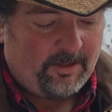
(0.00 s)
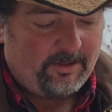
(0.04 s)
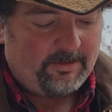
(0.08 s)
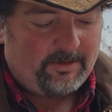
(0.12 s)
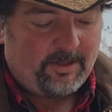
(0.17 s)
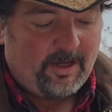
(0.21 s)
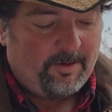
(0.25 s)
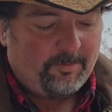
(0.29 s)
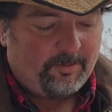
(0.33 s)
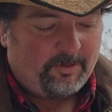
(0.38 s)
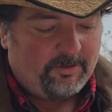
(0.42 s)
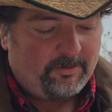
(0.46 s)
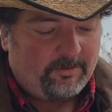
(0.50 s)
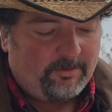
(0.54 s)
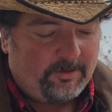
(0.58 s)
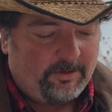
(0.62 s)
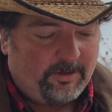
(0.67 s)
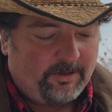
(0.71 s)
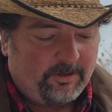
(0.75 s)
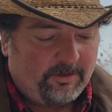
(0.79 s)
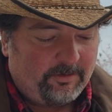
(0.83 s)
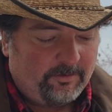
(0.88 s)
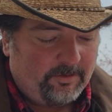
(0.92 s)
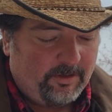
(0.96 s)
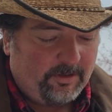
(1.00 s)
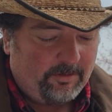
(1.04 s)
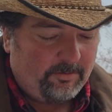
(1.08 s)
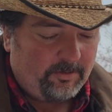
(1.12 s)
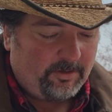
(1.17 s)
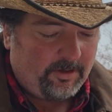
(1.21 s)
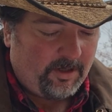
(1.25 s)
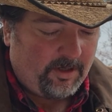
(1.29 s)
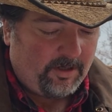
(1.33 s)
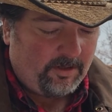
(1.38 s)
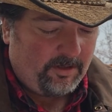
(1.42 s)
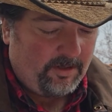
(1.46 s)
I absolutely disagree
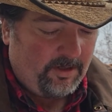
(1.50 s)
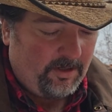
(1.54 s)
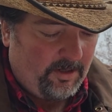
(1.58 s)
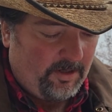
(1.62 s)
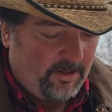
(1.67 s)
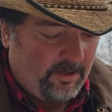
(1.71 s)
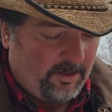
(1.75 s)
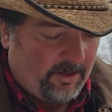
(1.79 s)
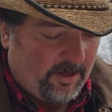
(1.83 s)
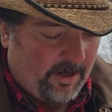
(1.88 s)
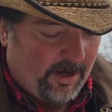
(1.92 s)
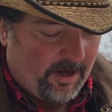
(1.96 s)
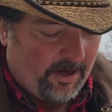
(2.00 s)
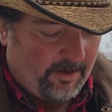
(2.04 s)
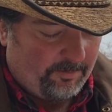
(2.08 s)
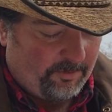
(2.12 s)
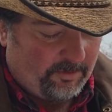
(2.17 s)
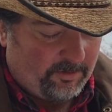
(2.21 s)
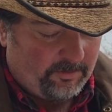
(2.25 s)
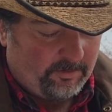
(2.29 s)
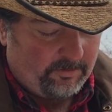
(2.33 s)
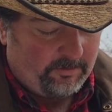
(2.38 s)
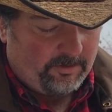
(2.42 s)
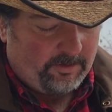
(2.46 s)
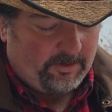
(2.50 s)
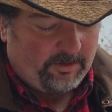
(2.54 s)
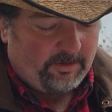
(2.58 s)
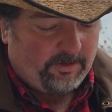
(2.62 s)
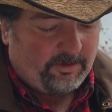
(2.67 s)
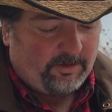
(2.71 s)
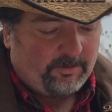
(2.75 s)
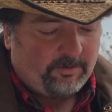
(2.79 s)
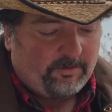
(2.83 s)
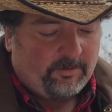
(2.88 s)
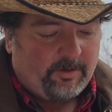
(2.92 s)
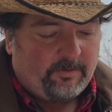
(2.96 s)
with that. Absolutely
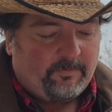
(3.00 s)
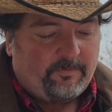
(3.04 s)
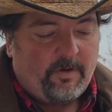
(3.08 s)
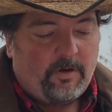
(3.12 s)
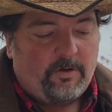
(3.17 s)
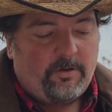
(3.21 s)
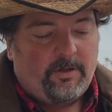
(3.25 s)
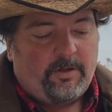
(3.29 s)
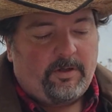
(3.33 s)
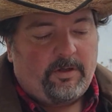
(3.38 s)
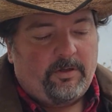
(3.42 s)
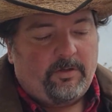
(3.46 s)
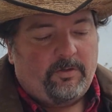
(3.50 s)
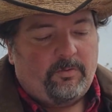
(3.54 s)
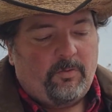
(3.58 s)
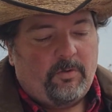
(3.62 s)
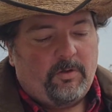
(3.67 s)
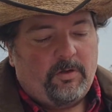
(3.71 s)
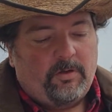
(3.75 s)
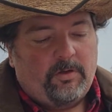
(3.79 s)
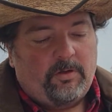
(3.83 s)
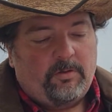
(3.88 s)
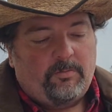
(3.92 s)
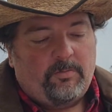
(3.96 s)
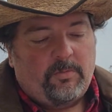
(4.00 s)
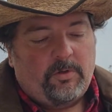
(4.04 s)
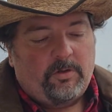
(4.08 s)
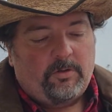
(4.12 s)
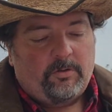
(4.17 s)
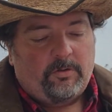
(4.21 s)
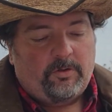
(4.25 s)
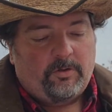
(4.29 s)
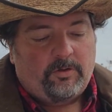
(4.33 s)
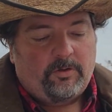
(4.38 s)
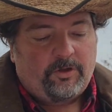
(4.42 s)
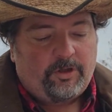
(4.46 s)
disagree. Voting is one of the
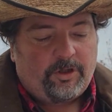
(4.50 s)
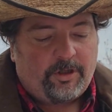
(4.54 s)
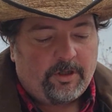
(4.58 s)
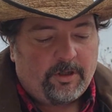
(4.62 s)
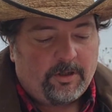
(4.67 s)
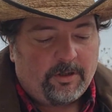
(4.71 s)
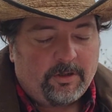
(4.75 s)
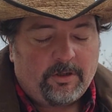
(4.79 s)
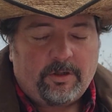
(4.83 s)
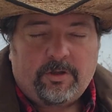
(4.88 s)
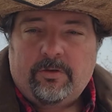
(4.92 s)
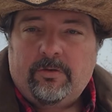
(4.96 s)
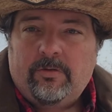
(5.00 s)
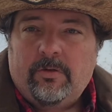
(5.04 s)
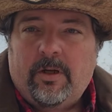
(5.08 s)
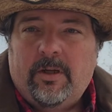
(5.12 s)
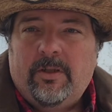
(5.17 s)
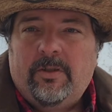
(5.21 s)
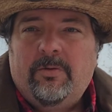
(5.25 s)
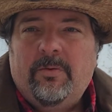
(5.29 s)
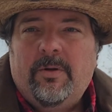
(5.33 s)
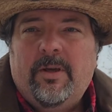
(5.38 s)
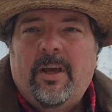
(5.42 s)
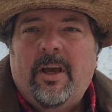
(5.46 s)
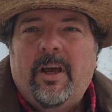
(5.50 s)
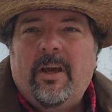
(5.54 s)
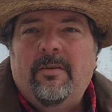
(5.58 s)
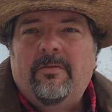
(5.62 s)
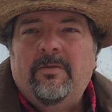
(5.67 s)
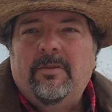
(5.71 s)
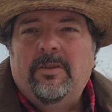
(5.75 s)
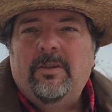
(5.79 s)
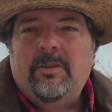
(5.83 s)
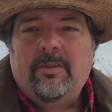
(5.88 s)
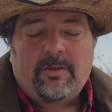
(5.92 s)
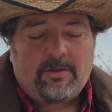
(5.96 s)
most cherished rights we have
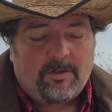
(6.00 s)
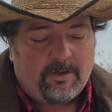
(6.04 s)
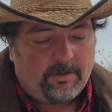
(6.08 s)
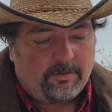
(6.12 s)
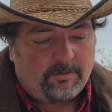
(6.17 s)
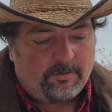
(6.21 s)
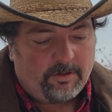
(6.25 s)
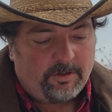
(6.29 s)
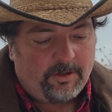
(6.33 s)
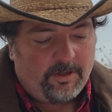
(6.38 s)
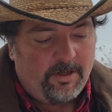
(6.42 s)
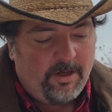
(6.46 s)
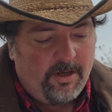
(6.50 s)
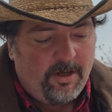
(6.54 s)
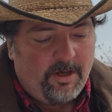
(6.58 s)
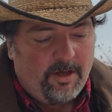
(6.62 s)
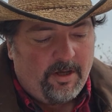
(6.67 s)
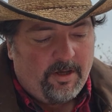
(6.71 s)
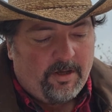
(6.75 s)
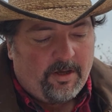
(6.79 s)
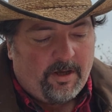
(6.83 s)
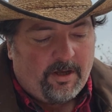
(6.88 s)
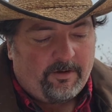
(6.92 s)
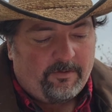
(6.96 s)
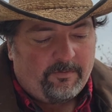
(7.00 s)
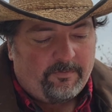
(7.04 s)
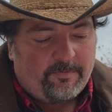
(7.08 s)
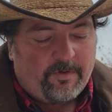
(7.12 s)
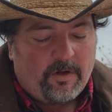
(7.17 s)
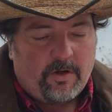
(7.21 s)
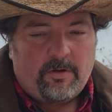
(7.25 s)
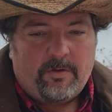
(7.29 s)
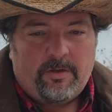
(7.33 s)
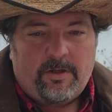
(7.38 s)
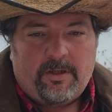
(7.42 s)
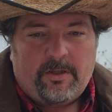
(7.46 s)
in this country. And
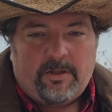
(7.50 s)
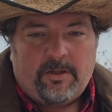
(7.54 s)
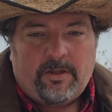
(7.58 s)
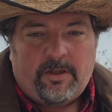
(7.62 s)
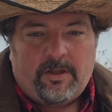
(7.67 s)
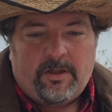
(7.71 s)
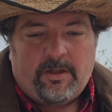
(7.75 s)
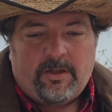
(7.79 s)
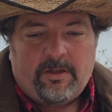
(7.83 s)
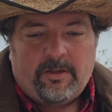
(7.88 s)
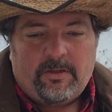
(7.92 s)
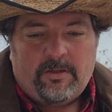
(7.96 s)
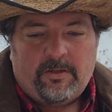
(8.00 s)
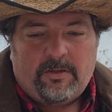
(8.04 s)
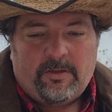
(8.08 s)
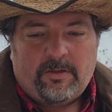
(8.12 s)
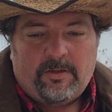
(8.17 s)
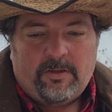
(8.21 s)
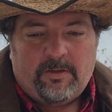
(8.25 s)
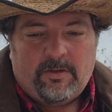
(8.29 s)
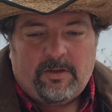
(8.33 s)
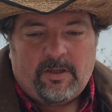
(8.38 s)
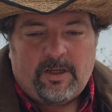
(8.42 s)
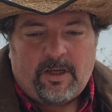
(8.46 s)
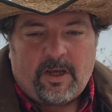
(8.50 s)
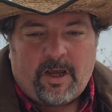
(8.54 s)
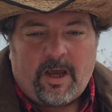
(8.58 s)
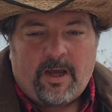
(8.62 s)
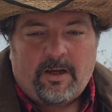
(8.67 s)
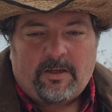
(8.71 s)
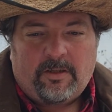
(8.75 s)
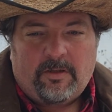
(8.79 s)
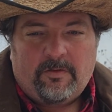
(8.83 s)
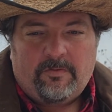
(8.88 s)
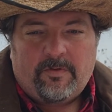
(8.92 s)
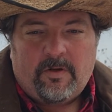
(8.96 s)
voting is the
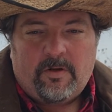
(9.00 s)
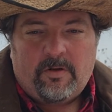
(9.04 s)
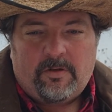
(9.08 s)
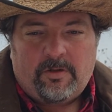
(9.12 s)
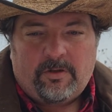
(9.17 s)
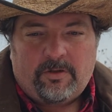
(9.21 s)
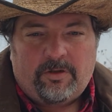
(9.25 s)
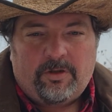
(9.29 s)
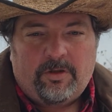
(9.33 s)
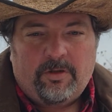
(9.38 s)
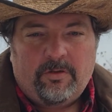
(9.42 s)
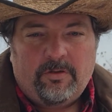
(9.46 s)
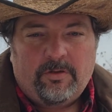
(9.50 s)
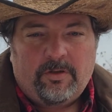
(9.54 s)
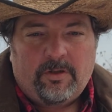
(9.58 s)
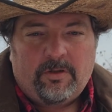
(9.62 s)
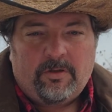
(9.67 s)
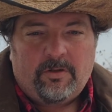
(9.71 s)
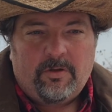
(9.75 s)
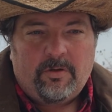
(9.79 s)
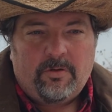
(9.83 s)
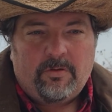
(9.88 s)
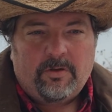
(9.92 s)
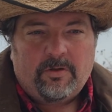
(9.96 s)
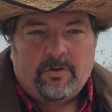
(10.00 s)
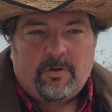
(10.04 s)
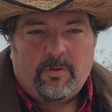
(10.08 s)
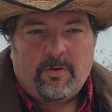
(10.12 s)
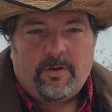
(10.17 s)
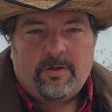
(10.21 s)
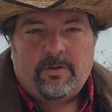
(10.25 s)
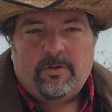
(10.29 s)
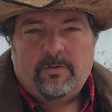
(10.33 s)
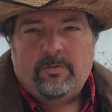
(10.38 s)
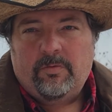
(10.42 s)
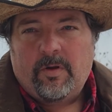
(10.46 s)
act of voting, choosing who is
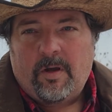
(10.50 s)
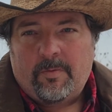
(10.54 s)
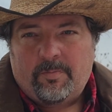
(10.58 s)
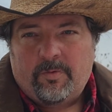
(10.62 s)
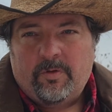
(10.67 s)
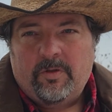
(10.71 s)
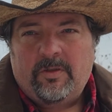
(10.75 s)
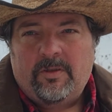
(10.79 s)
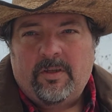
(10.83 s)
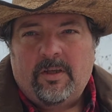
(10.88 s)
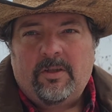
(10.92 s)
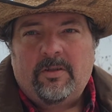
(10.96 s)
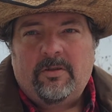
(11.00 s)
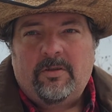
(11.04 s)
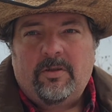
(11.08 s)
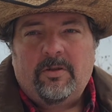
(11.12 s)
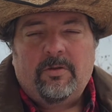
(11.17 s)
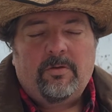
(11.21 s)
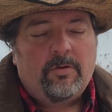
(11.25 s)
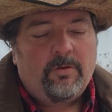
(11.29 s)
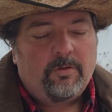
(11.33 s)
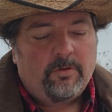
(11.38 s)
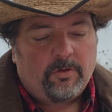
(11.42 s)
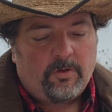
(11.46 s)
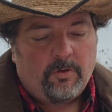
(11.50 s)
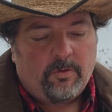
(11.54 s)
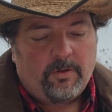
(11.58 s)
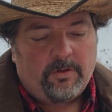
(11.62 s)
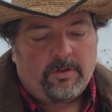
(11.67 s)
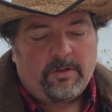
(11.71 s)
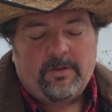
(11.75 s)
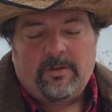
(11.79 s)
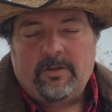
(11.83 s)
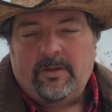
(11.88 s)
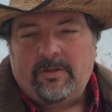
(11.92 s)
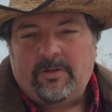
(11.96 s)
going to represent you, who's going
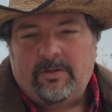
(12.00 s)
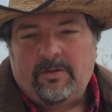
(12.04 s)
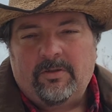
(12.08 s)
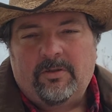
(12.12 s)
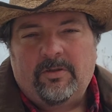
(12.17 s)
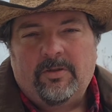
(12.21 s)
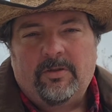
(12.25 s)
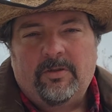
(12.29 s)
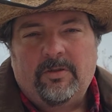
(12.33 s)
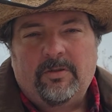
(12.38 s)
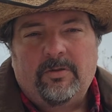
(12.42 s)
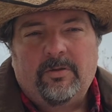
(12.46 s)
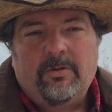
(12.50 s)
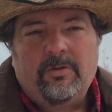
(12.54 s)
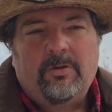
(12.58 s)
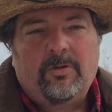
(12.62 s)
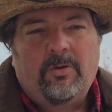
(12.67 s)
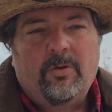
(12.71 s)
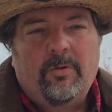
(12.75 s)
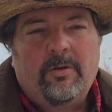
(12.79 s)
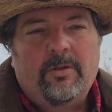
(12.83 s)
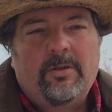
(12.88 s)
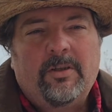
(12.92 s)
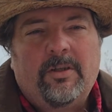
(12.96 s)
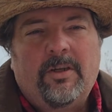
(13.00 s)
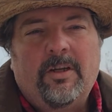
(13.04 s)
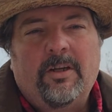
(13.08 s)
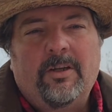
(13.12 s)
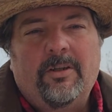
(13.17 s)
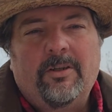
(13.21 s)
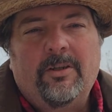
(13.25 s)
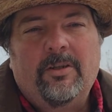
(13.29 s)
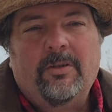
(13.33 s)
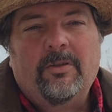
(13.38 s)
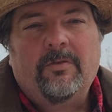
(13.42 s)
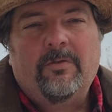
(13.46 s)
to listen to you, who's going to
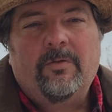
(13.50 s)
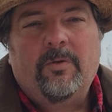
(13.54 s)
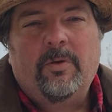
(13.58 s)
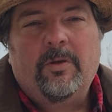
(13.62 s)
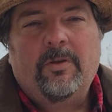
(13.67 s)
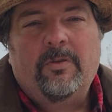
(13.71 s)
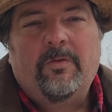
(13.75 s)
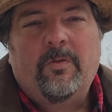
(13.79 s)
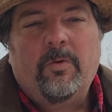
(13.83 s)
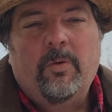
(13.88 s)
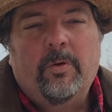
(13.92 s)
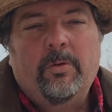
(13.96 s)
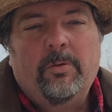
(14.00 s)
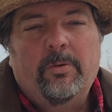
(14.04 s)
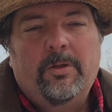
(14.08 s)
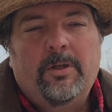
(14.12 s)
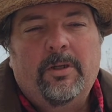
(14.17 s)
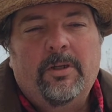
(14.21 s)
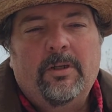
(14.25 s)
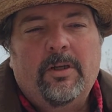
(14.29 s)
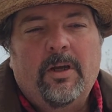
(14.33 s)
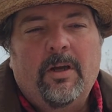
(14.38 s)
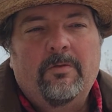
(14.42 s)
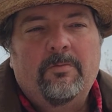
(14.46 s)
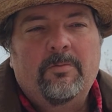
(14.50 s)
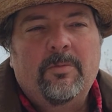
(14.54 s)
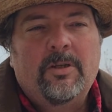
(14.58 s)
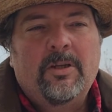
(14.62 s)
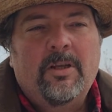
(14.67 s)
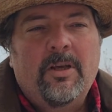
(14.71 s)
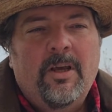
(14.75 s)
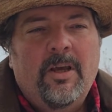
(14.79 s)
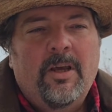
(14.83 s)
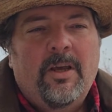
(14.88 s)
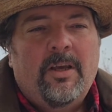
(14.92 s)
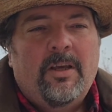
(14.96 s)
carry your voice forward in government,
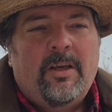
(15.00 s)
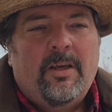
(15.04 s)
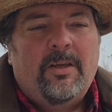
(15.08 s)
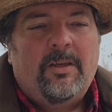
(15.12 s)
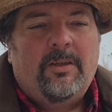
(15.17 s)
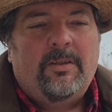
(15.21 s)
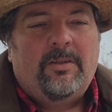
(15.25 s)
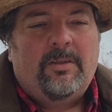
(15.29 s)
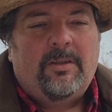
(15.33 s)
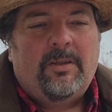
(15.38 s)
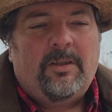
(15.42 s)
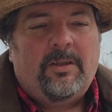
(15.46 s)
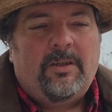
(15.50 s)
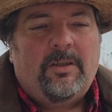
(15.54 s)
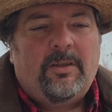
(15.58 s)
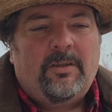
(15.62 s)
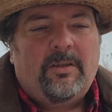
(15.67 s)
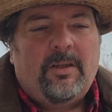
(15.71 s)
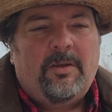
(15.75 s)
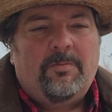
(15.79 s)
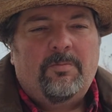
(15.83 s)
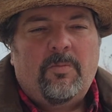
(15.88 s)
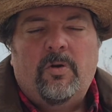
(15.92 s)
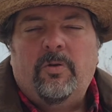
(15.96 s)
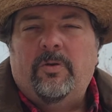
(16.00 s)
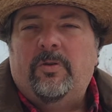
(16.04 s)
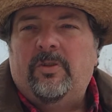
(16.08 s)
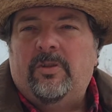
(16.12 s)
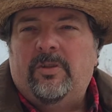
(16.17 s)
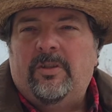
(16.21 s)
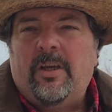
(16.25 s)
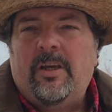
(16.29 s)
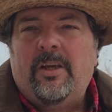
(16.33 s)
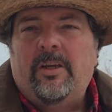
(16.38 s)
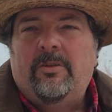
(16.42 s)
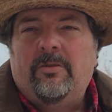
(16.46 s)
is the
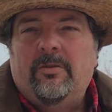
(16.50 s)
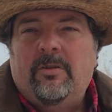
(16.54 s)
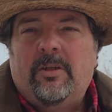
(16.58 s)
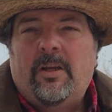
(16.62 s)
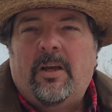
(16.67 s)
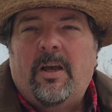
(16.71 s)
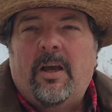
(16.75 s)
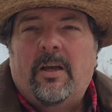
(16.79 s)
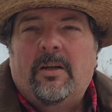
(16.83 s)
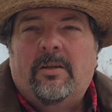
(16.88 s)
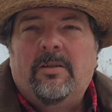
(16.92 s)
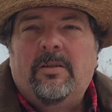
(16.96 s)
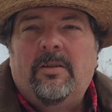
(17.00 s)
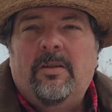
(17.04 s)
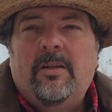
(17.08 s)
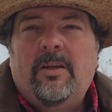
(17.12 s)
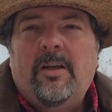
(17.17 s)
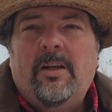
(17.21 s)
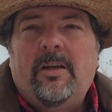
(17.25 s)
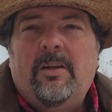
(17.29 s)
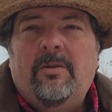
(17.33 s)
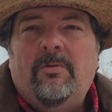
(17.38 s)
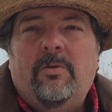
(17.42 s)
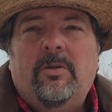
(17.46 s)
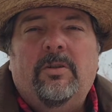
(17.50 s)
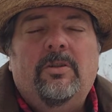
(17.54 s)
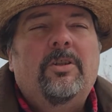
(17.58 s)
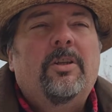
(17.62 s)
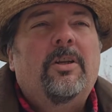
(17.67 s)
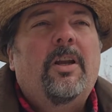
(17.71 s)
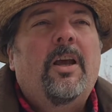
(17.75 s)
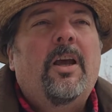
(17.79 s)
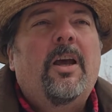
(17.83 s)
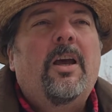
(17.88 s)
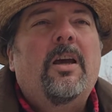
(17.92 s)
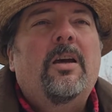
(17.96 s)
most sacred act that anyone
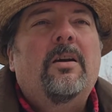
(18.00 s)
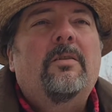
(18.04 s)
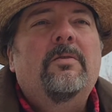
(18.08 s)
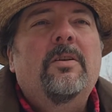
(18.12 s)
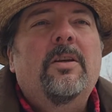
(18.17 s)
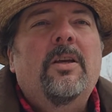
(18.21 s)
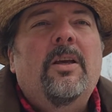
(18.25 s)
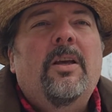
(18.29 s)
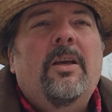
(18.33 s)
should have.